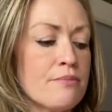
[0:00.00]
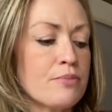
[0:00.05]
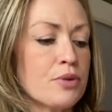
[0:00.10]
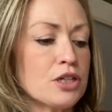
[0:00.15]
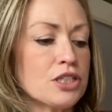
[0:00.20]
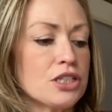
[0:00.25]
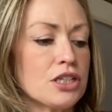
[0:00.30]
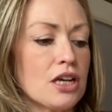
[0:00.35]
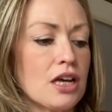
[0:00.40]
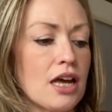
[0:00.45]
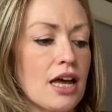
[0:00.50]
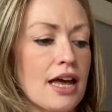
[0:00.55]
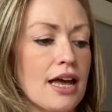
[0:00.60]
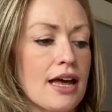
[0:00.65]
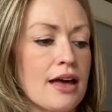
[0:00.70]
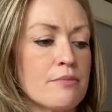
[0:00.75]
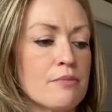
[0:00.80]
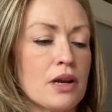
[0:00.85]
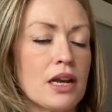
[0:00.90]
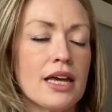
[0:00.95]
But
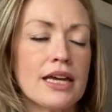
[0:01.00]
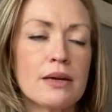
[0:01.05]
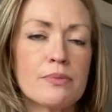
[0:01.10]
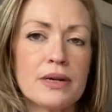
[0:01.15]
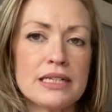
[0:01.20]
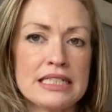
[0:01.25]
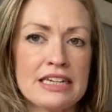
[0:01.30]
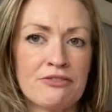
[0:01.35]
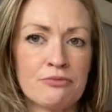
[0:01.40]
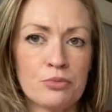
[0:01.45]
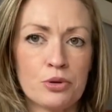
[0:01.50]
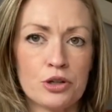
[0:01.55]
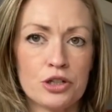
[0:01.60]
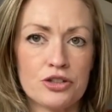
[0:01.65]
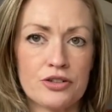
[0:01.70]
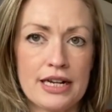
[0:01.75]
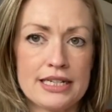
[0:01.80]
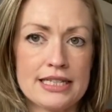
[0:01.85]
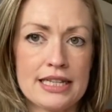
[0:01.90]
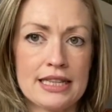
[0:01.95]
like my
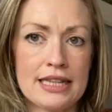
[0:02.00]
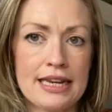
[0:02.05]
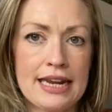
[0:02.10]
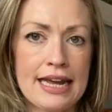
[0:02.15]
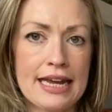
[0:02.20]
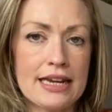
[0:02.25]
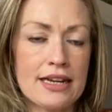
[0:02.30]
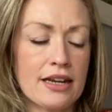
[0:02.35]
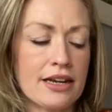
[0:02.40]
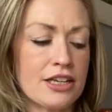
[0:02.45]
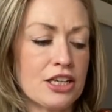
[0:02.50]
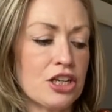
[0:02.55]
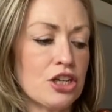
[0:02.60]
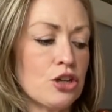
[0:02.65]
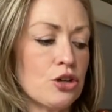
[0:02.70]
Davenport dress and the neckline,